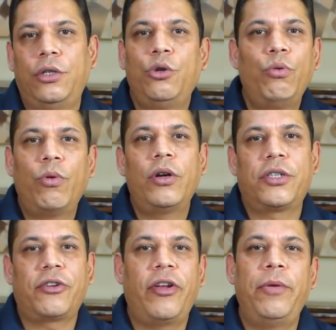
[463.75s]
You don't want a
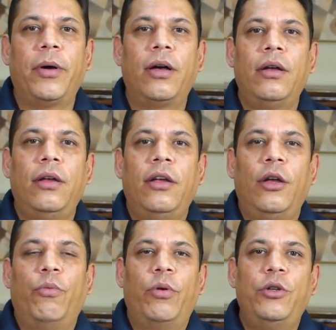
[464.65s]
screamer
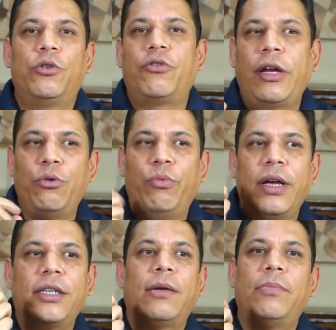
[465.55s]
when you're trying to
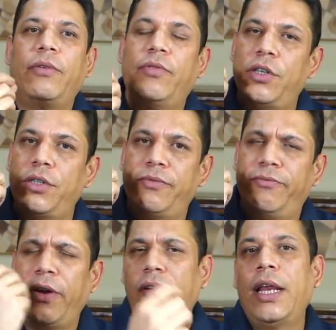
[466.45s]
wear something which is
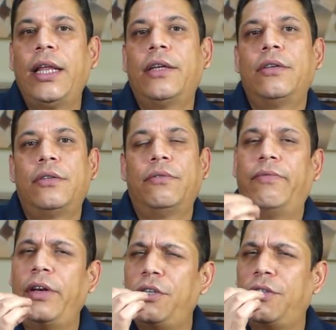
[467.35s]
very elegant,
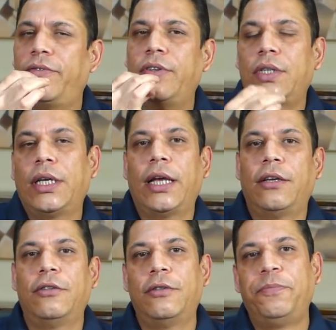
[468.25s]
very
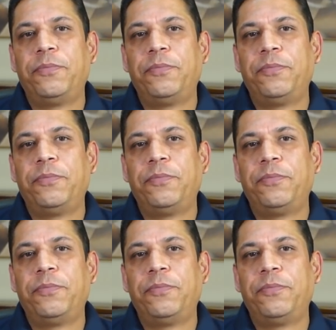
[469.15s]
sophisticated.